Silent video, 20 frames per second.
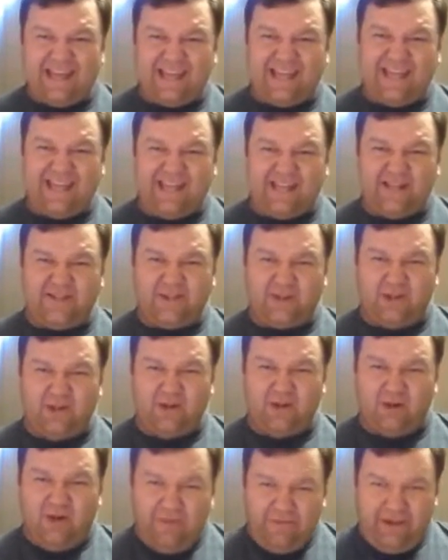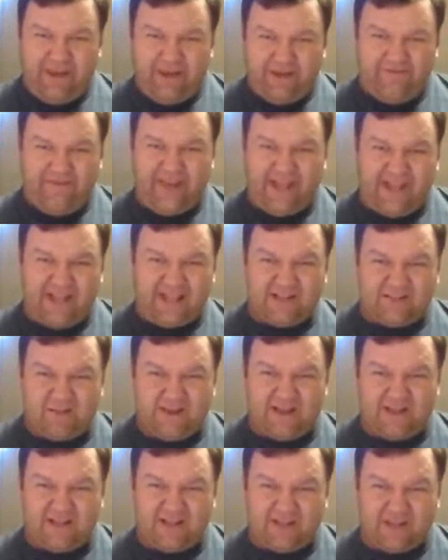I think he's new. I mean, if he
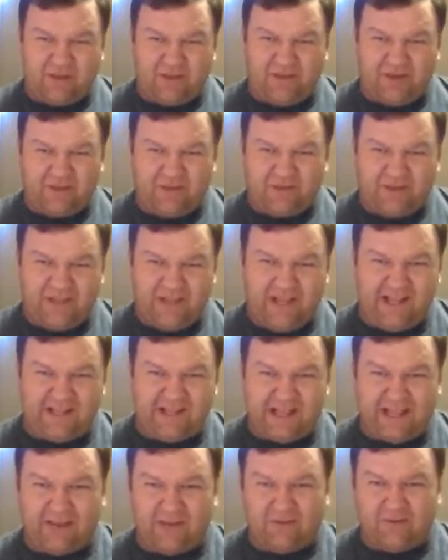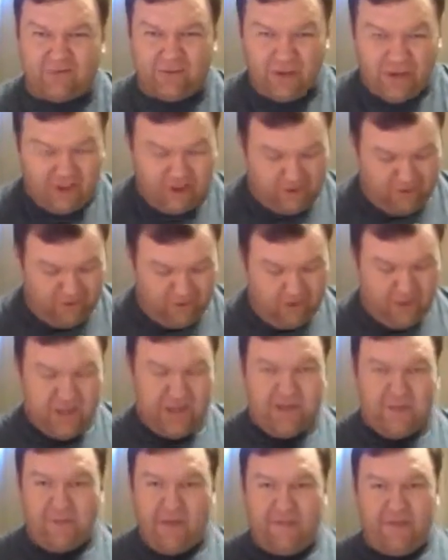has been in some other things, I don't
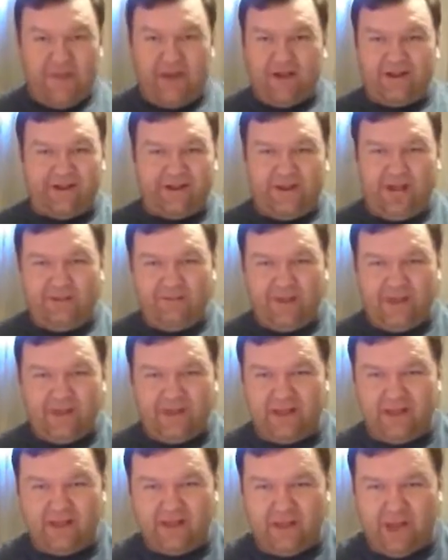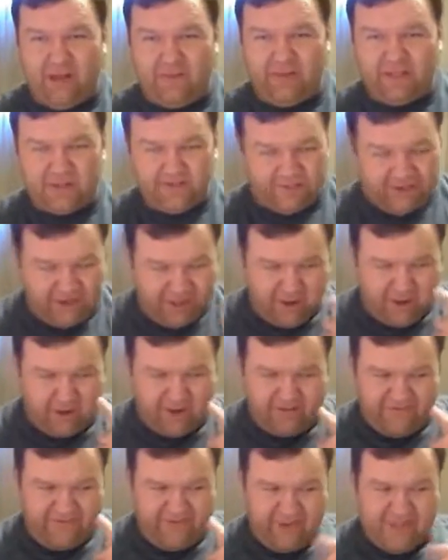know. Maybe y'all can tell me in the comments
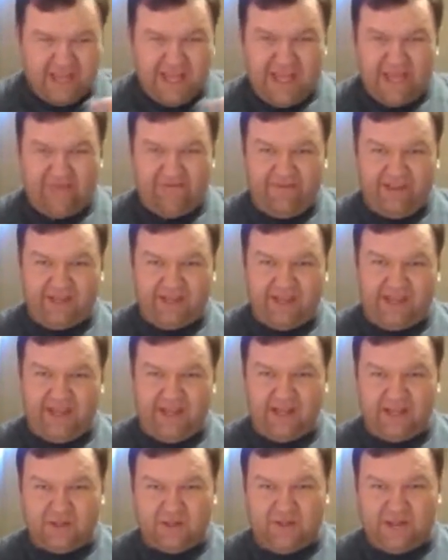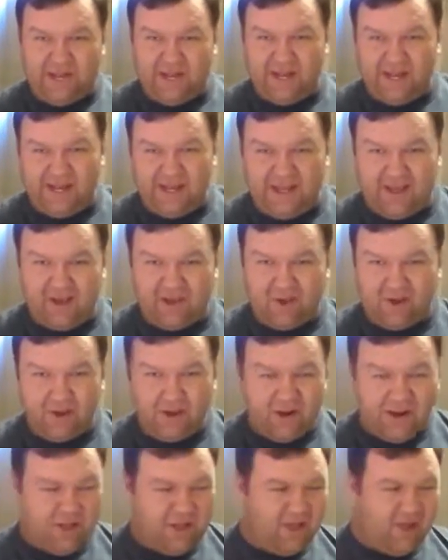below if this kid has been in
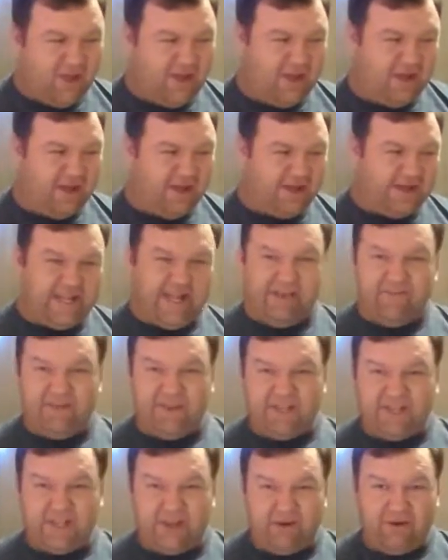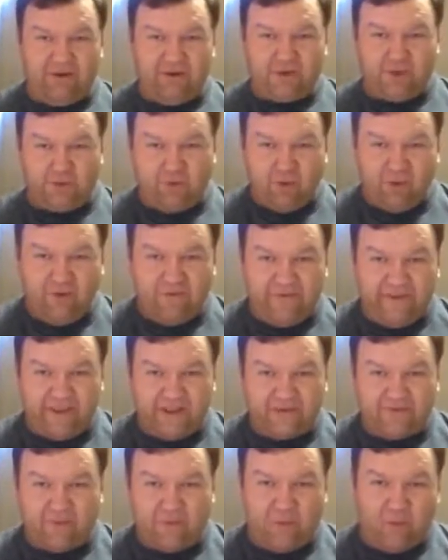any other TV series or
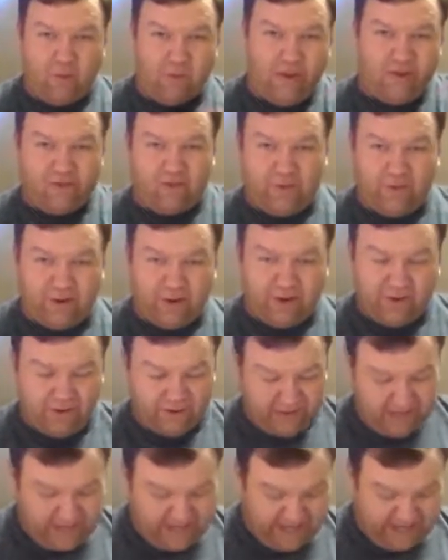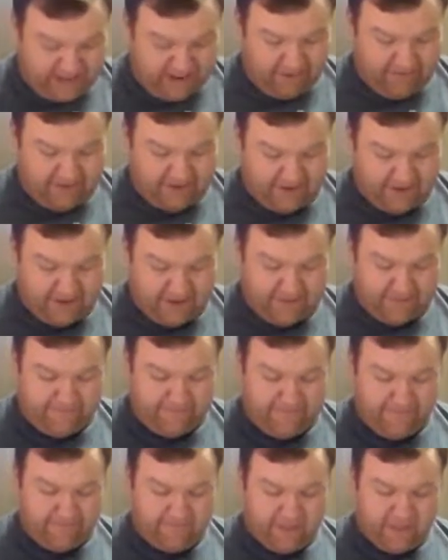movies from around the world that I
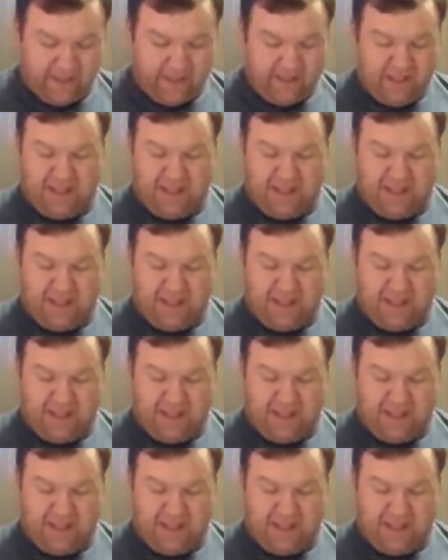wouldn't know.